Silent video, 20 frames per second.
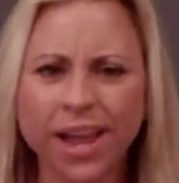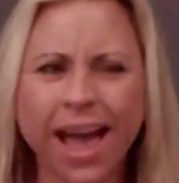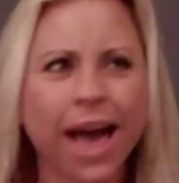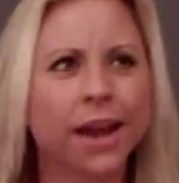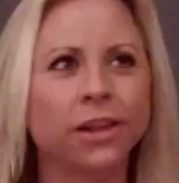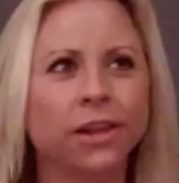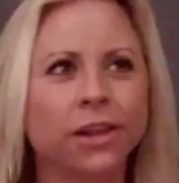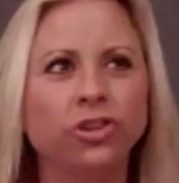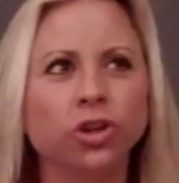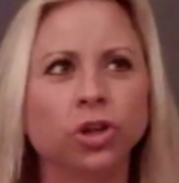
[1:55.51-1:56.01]

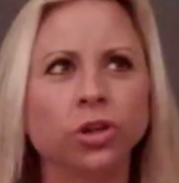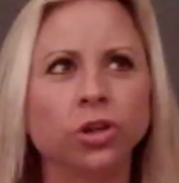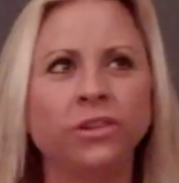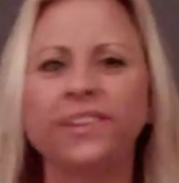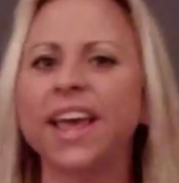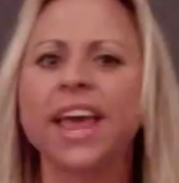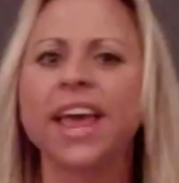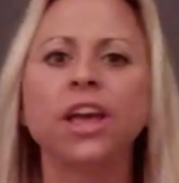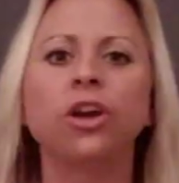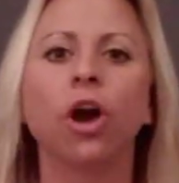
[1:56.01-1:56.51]
How does your
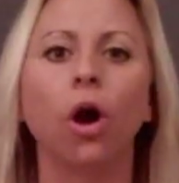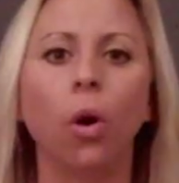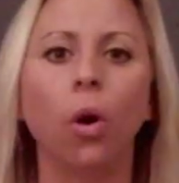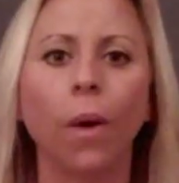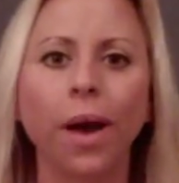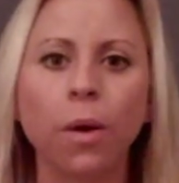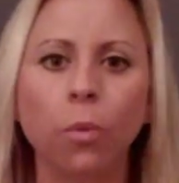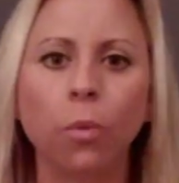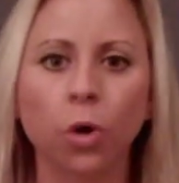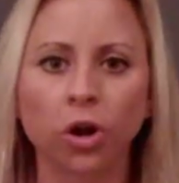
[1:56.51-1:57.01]
day go
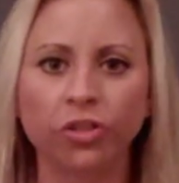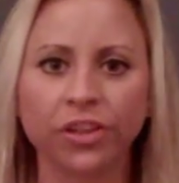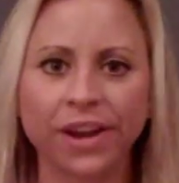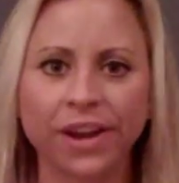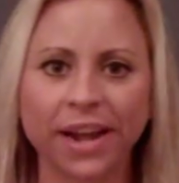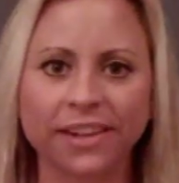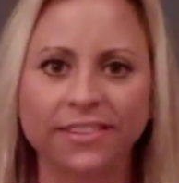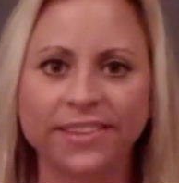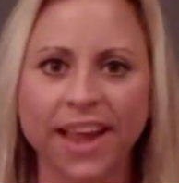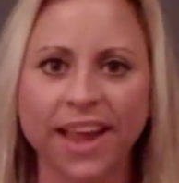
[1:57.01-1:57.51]
at work the
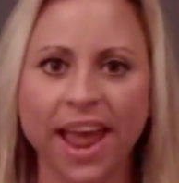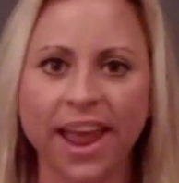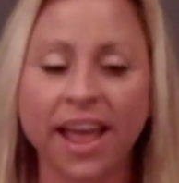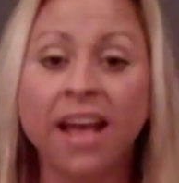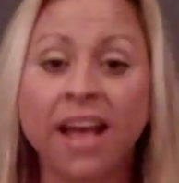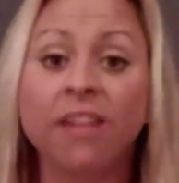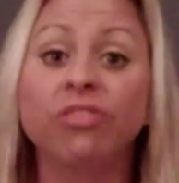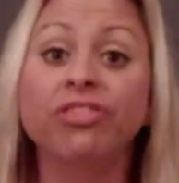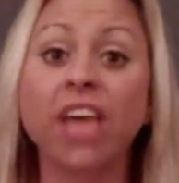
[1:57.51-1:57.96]
next day?